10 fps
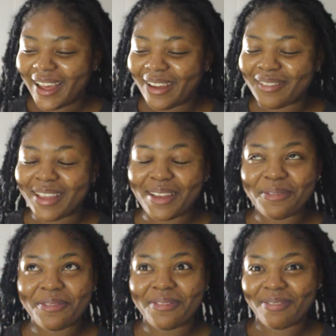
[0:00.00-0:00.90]
I've had
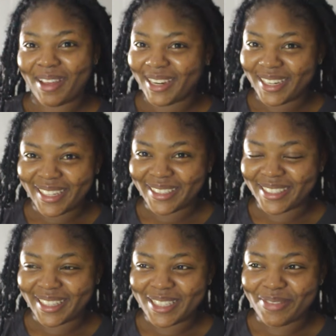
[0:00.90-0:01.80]
fun
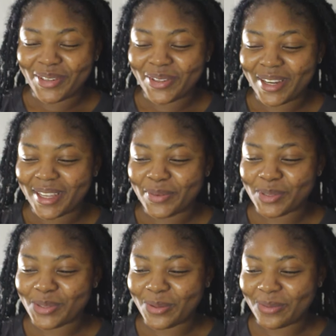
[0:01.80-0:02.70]
editing this video. Like, it
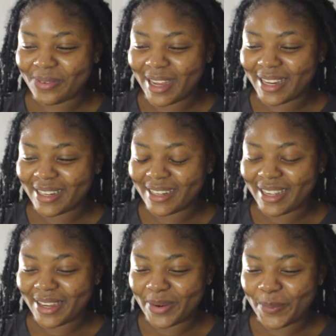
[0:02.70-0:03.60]
was so
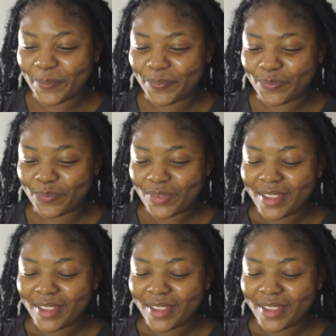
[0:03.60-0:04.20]
fun.